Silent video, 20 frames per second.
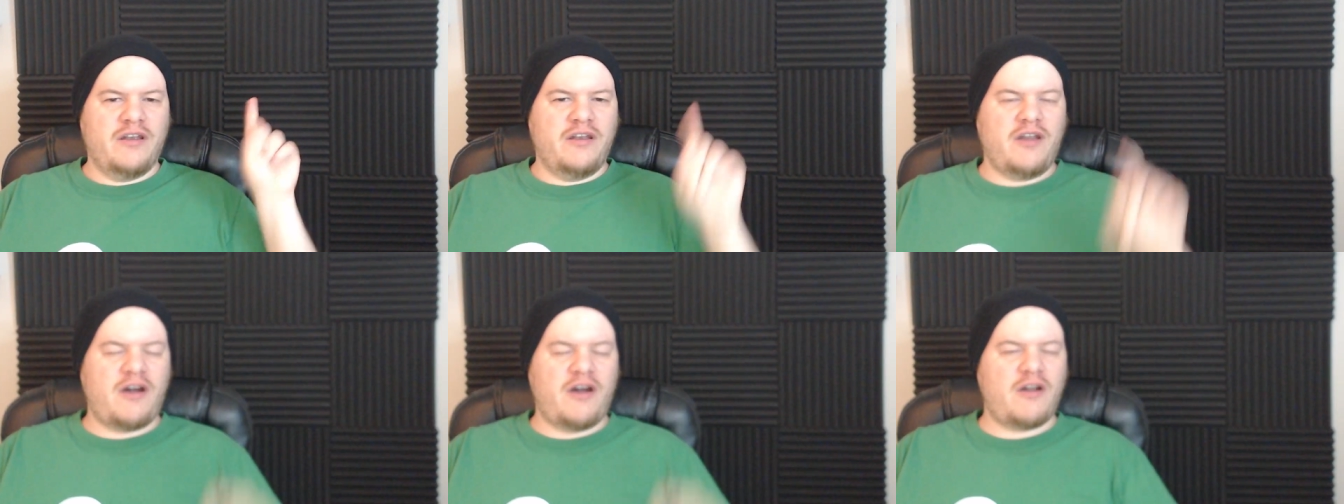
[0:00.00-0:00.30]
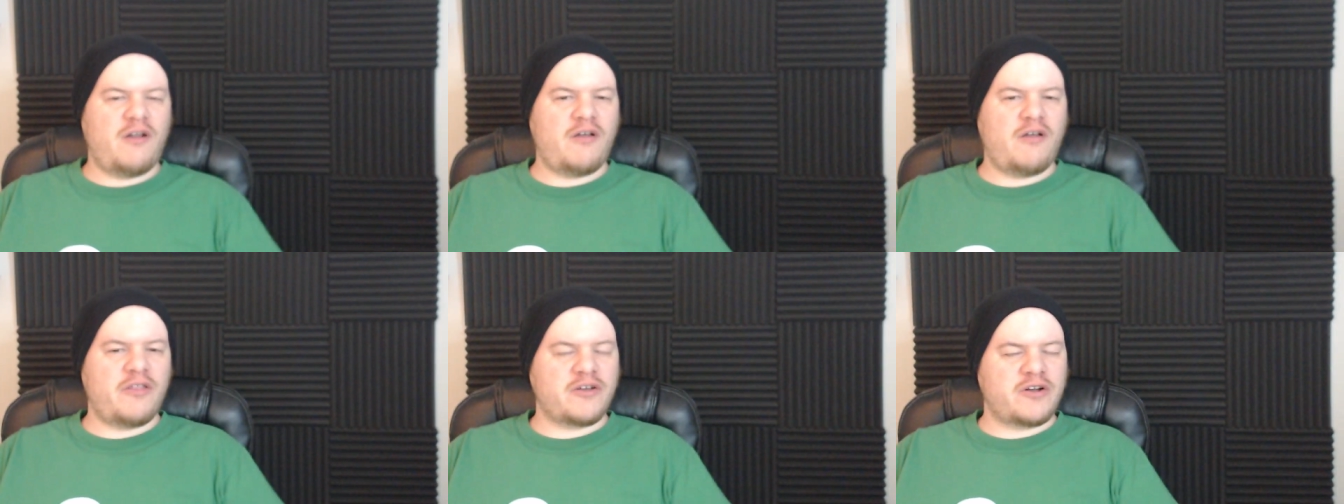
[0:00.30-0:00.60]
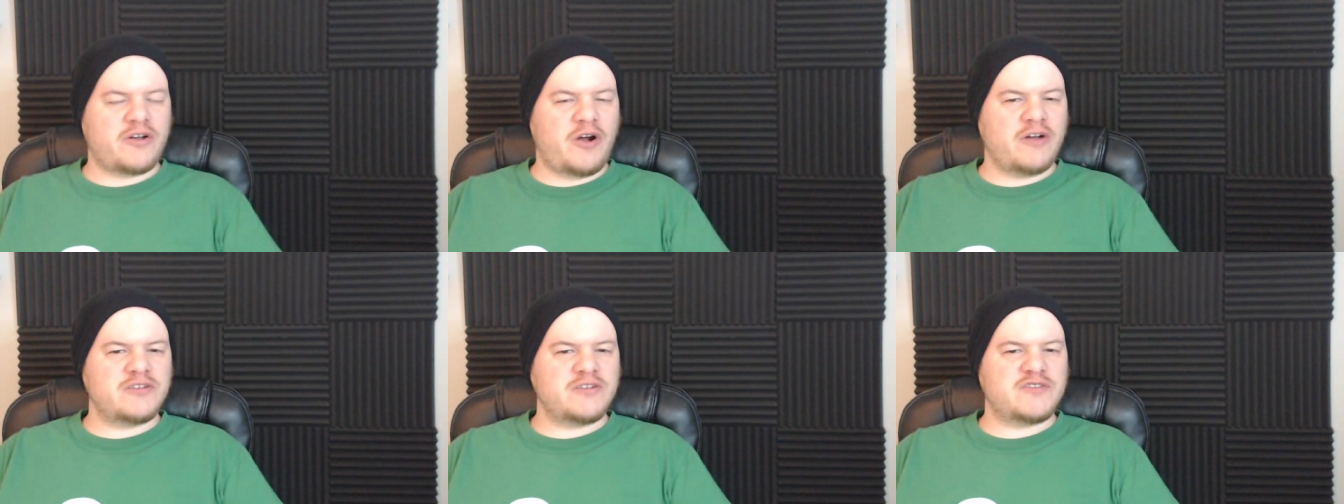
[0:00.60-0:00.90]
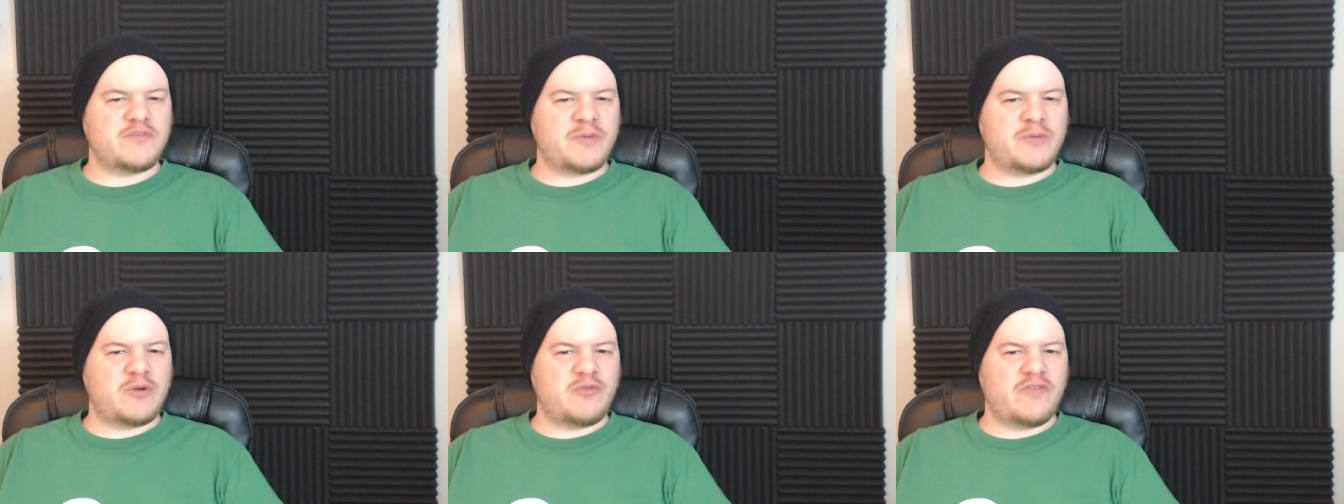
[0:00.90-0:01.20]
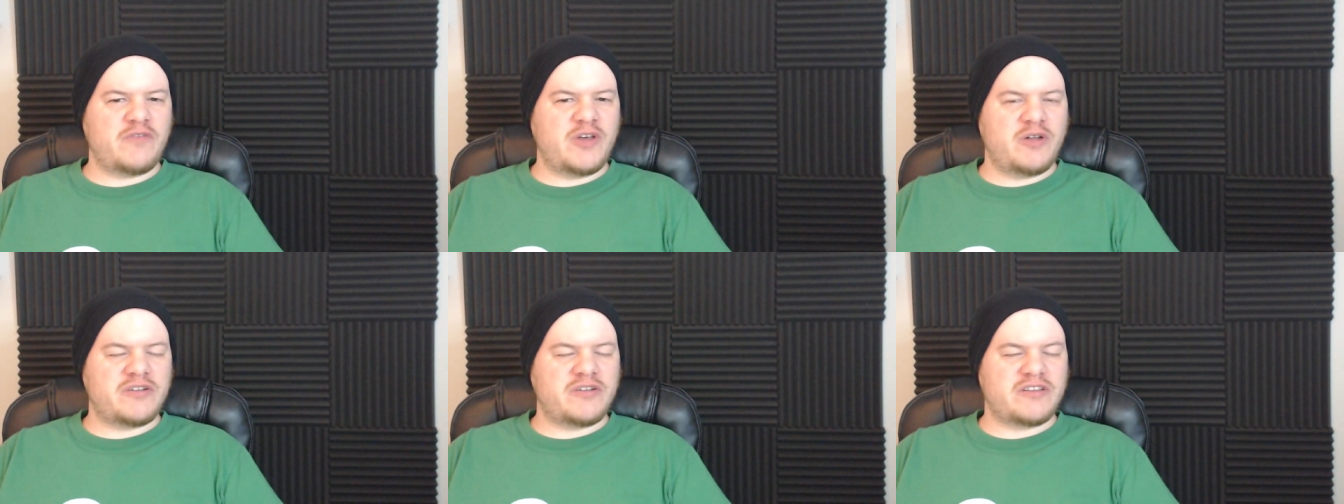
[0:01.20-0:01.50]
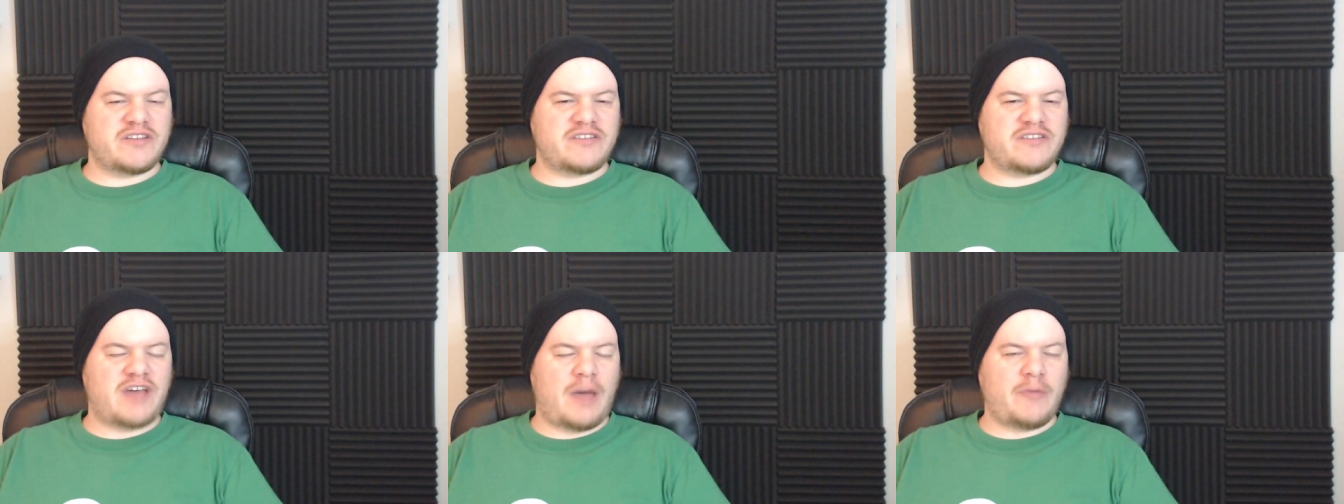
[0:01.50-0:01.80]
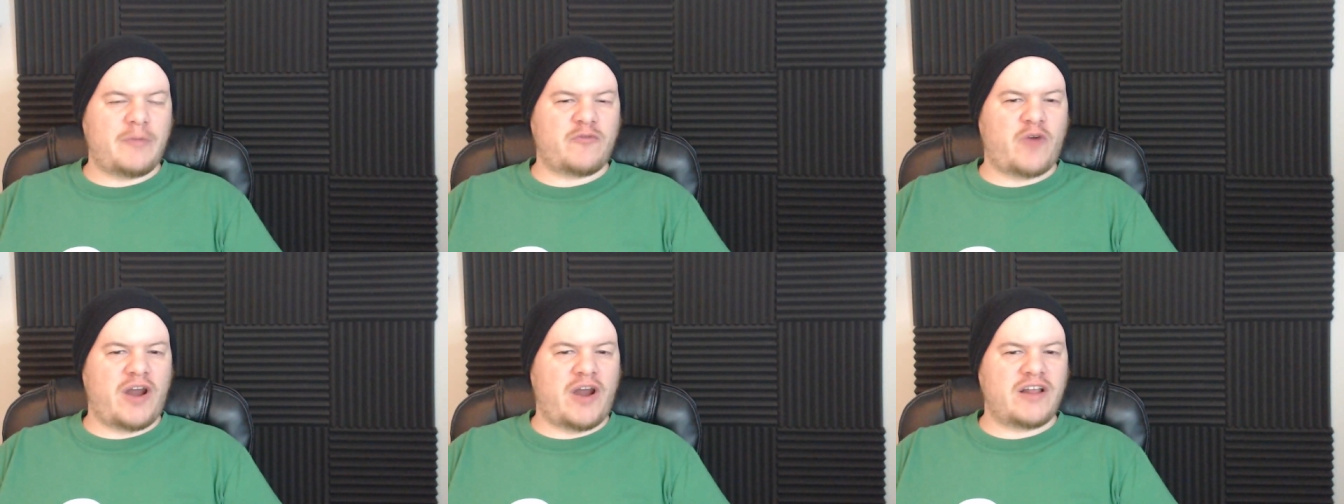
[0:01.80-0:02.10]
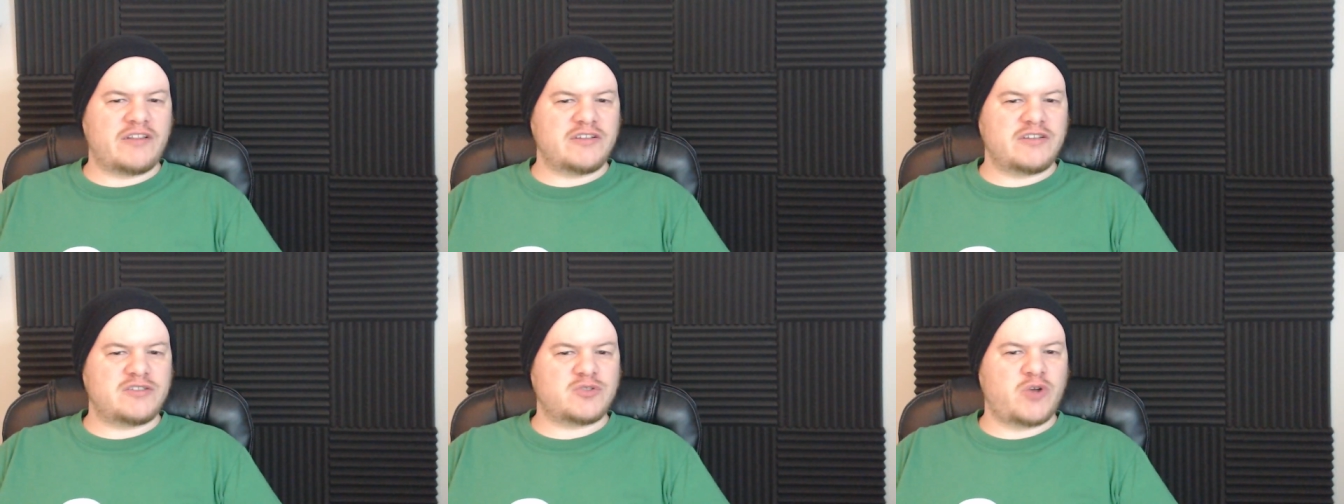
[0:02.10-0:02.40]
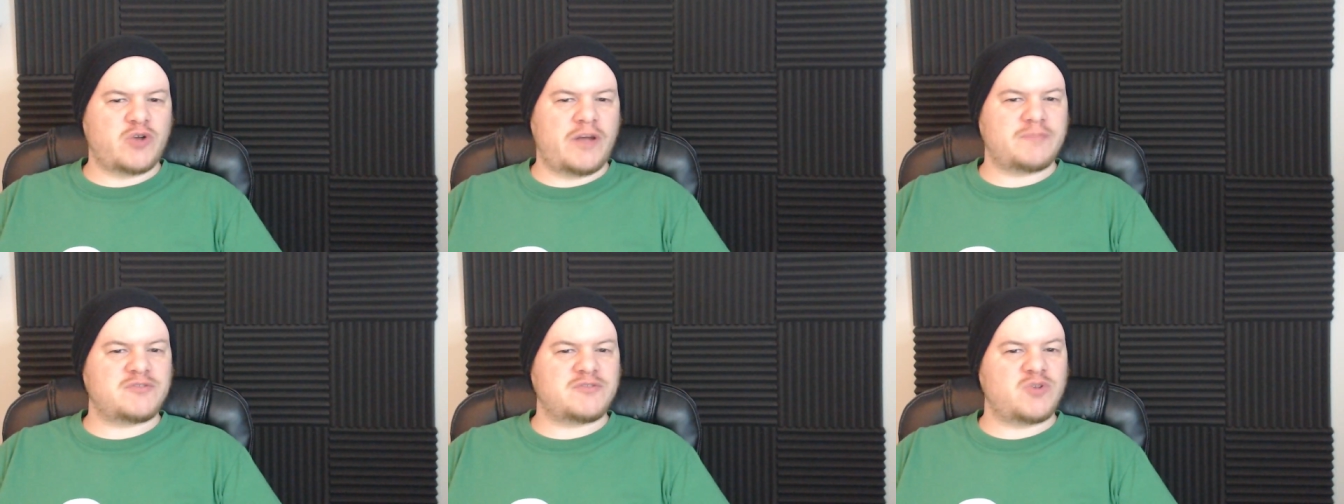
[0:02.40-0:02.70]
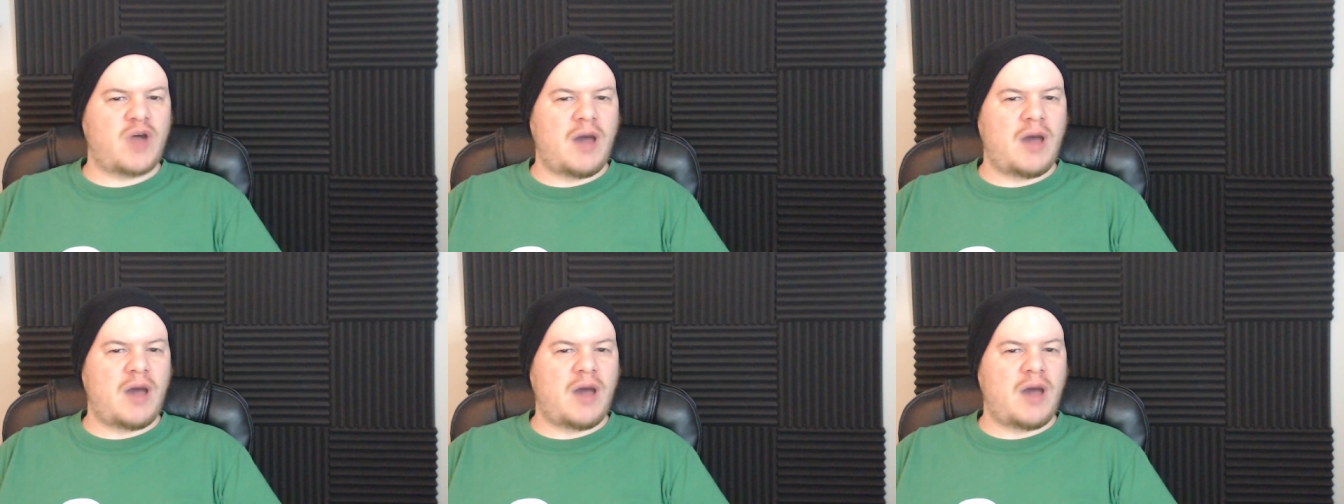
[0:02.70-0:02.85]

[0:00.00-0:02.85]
Not all the cards have been revealed at the time of writing the script,